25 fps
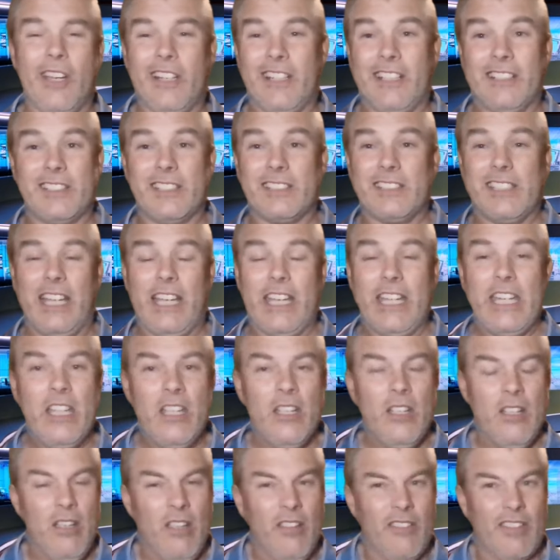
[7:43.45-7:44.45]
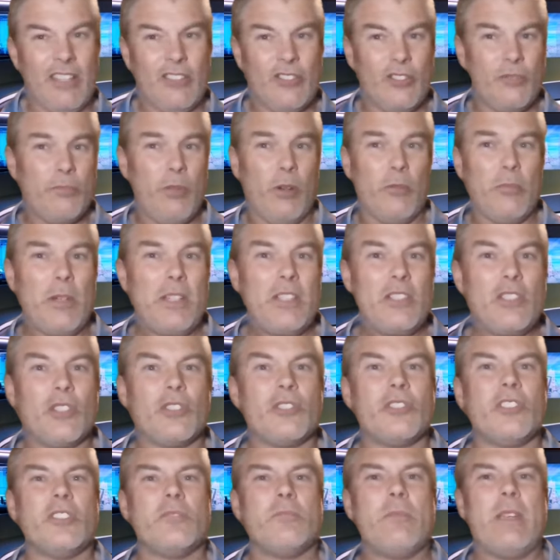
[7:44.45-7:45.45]
And as I say, there's probably
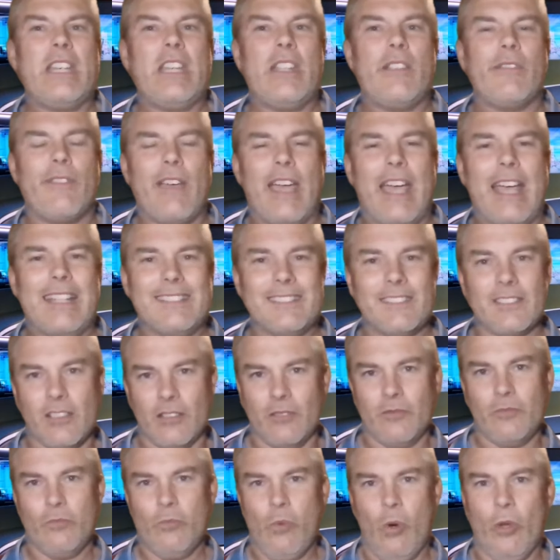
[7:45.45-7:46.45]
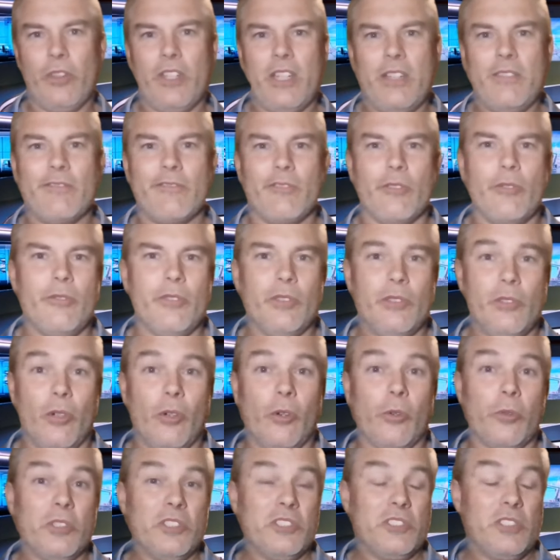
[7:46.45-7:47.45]
just as many fans that want him through the
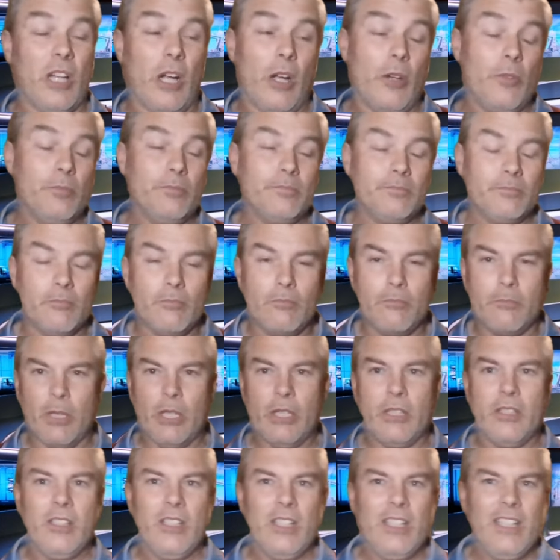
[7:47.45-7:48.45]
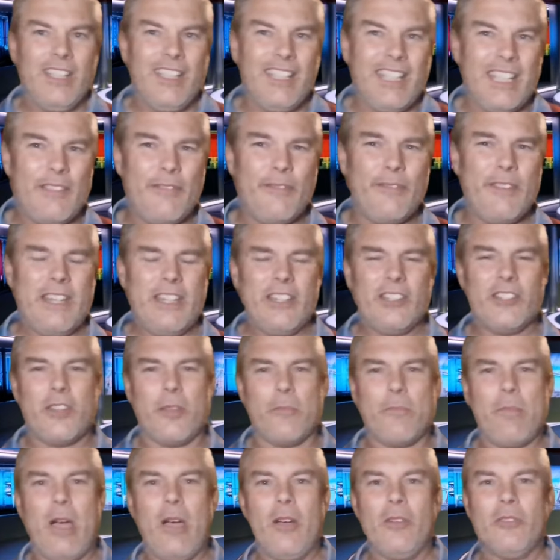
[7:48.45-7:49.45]
door as don't. But he finished the
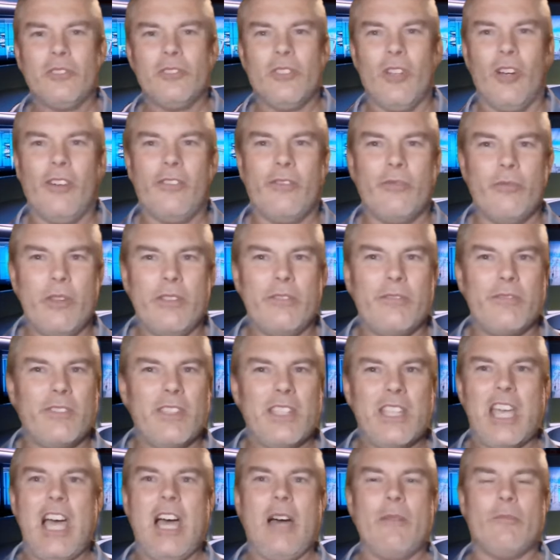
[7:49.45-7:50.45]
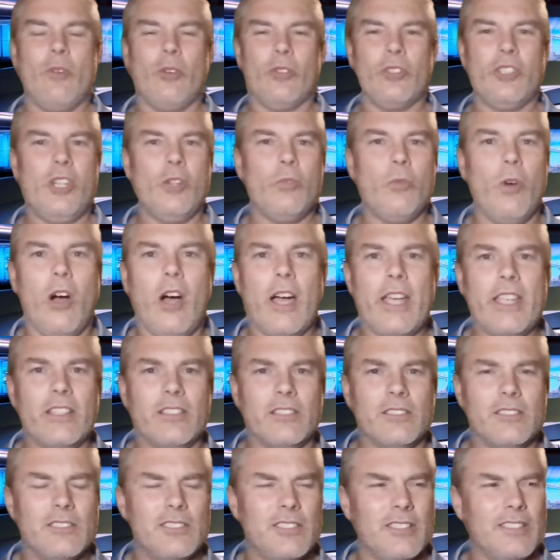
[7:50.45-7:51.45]
post off with, come on you
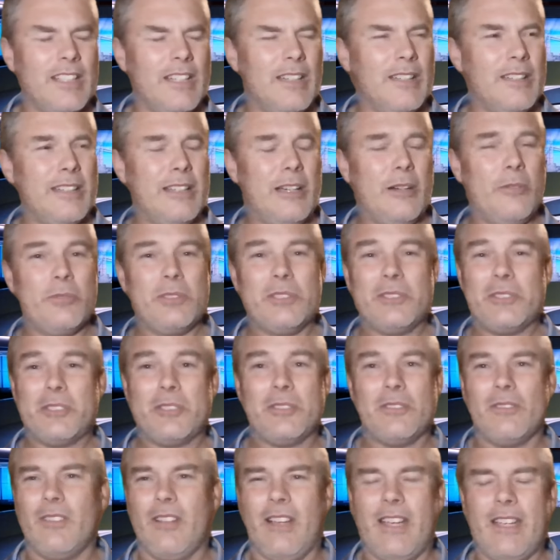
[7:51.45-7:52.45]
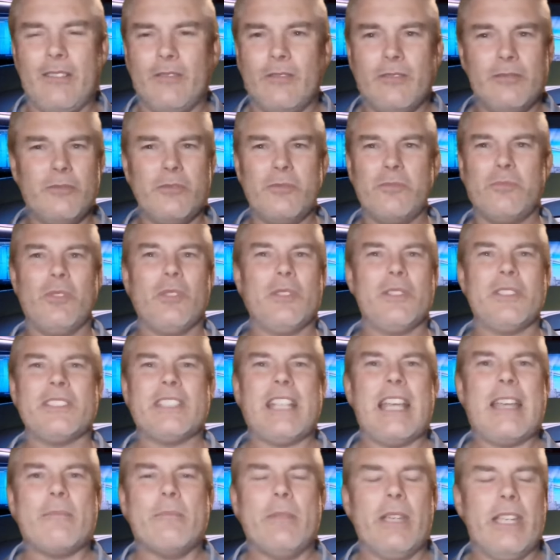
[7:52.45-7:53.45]
Irons. And I was like, what does
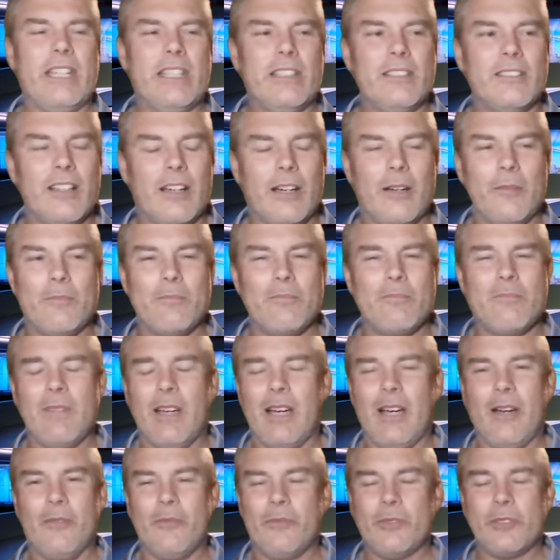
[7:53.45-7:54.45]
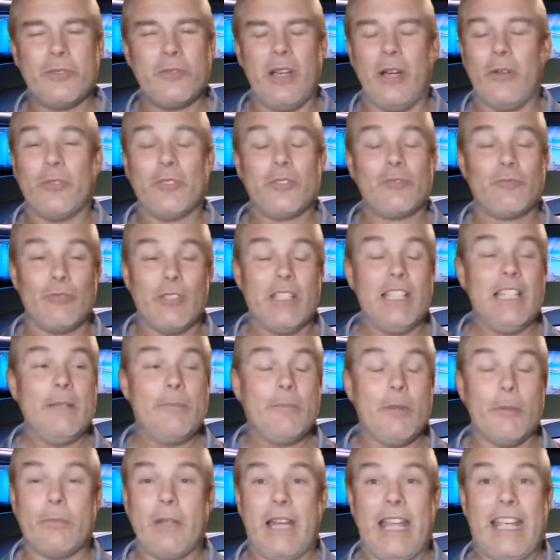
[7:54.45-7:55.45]
that mean? I was really
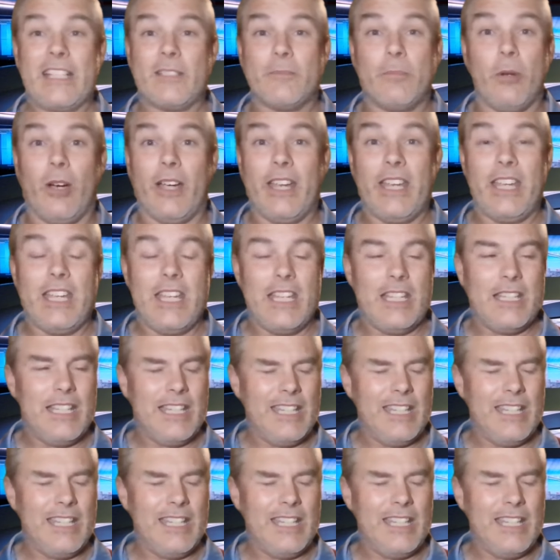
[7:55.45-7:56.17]
perplexed by it.